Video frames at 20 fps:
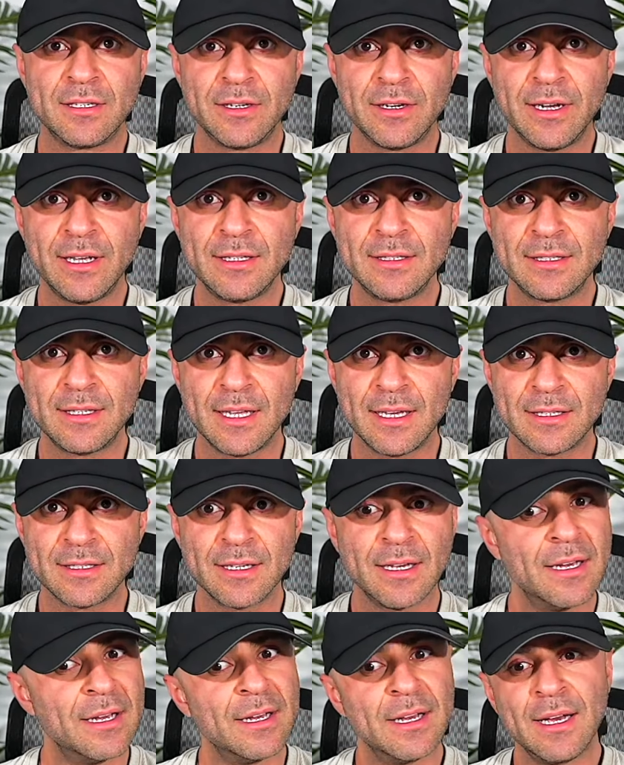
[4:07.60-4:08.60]
to your instincts.
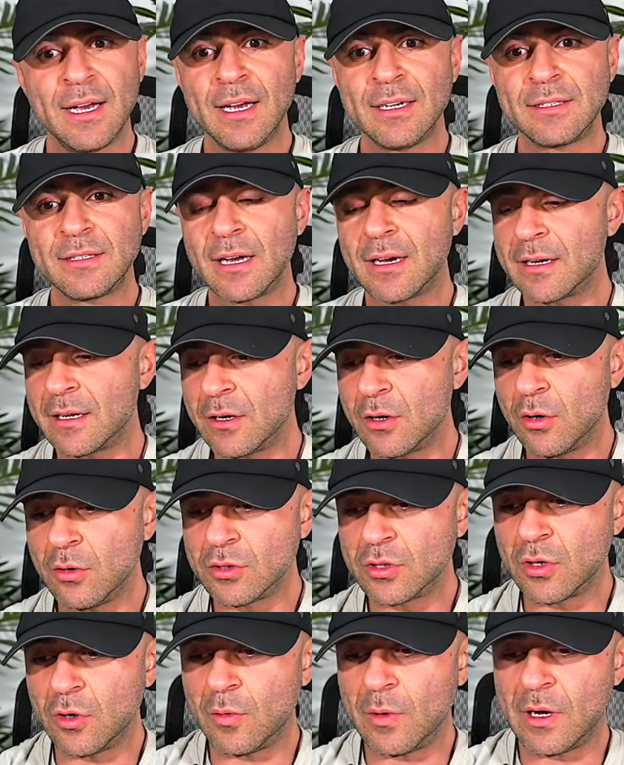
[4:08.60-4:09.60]
It's not going to go
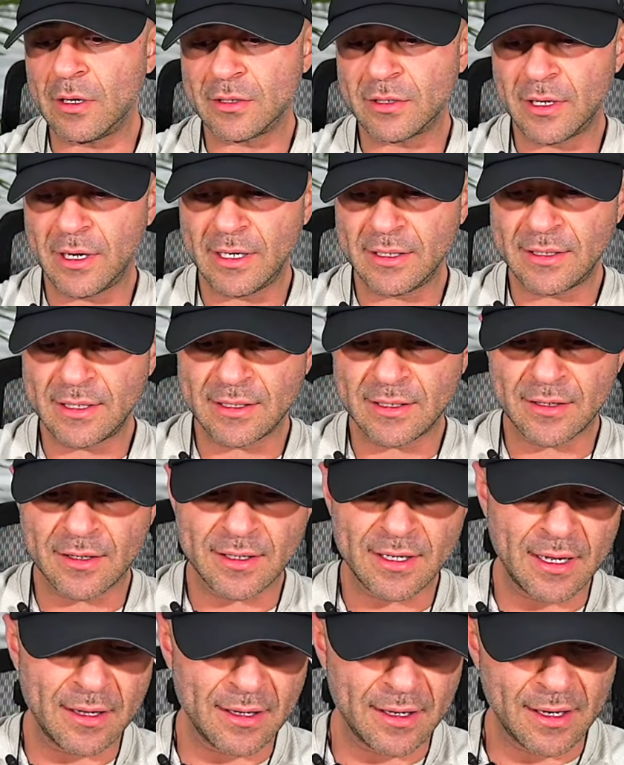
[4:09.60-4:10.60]
so well. So your instincts are
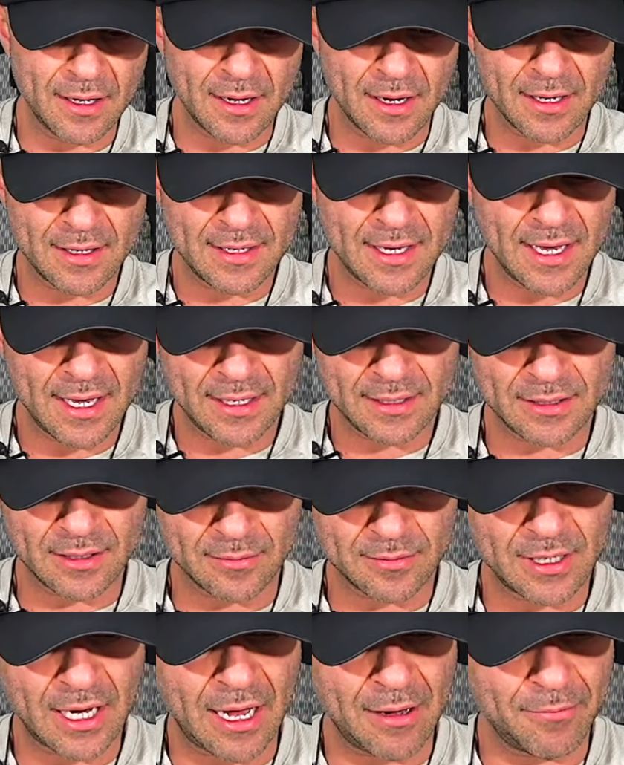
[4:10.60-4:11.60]
telling you to take
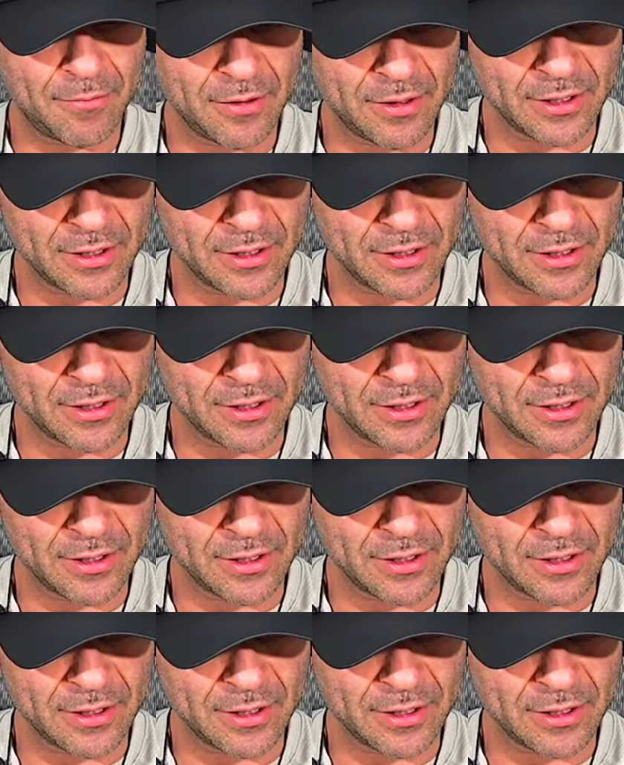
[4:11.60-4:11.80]
some time for